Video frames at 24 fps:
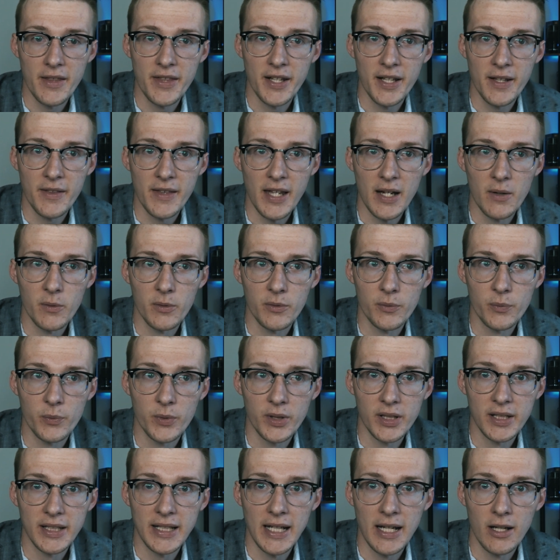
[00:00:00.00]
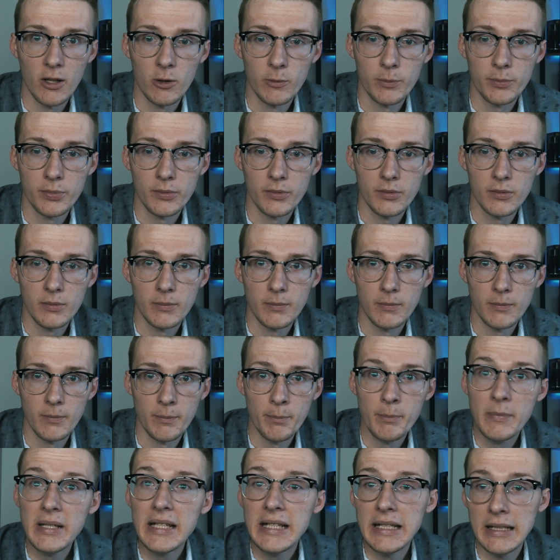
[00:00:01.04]
I think that would really help
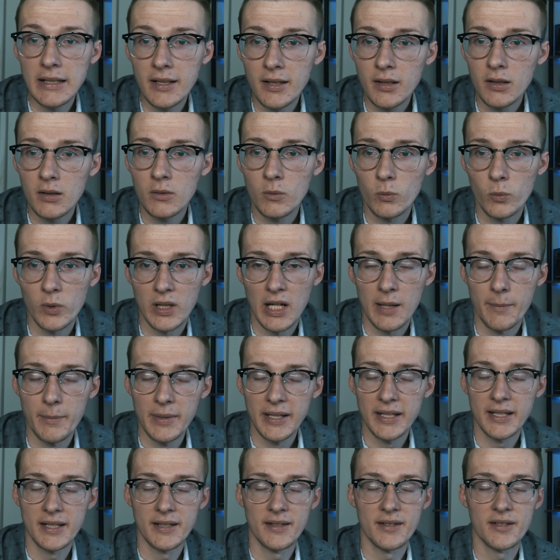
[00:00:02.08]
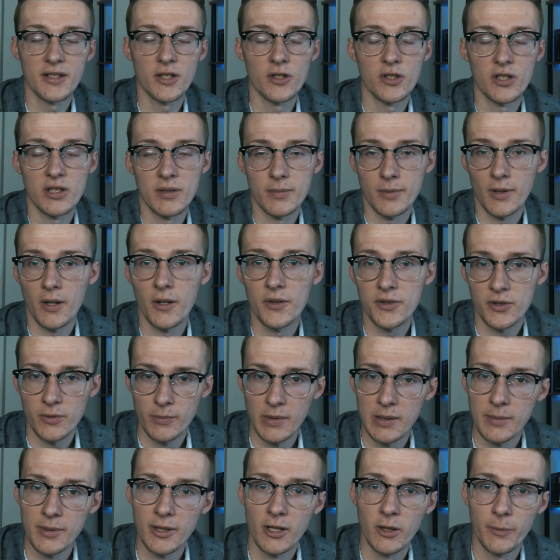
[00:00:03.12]
me when I'm making decisions, but
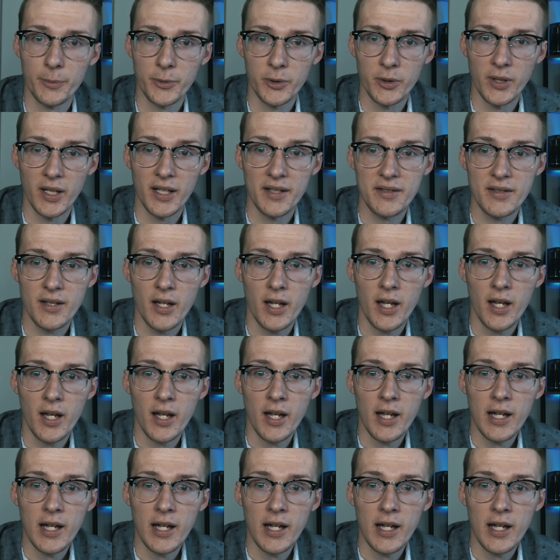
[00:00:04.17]
also maybe help you guys.